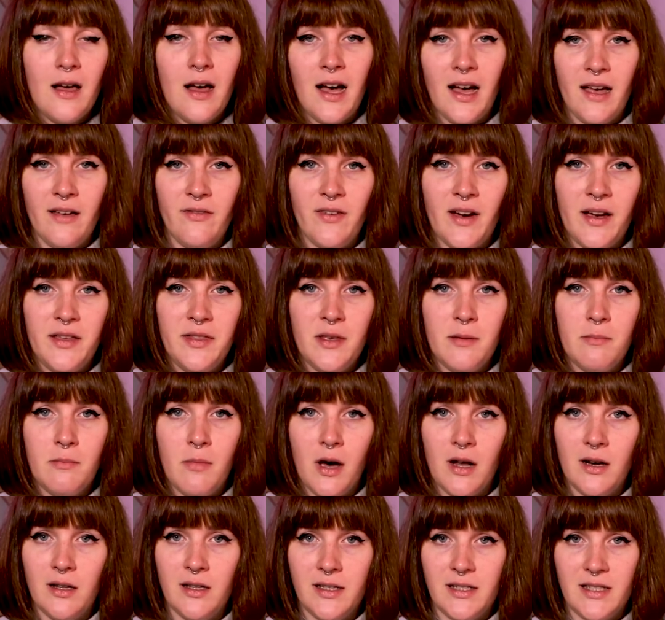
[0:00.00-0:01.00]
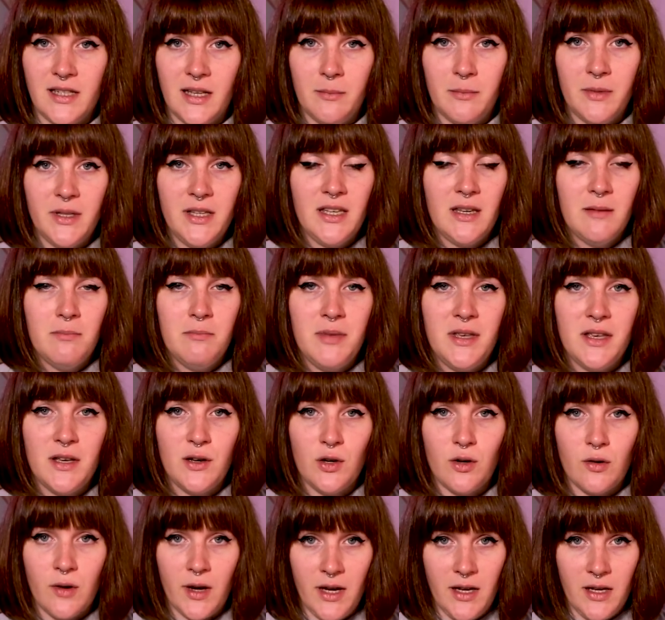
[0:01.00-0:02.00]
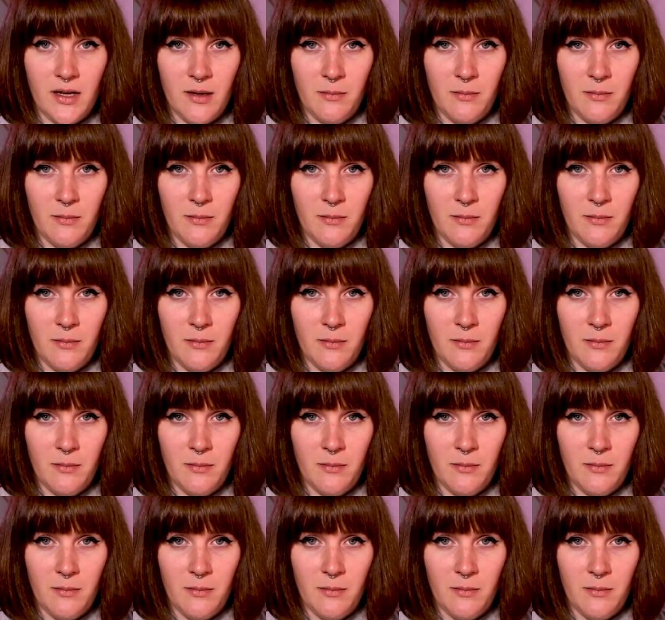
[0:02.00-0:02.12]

I find that model assembly can be a great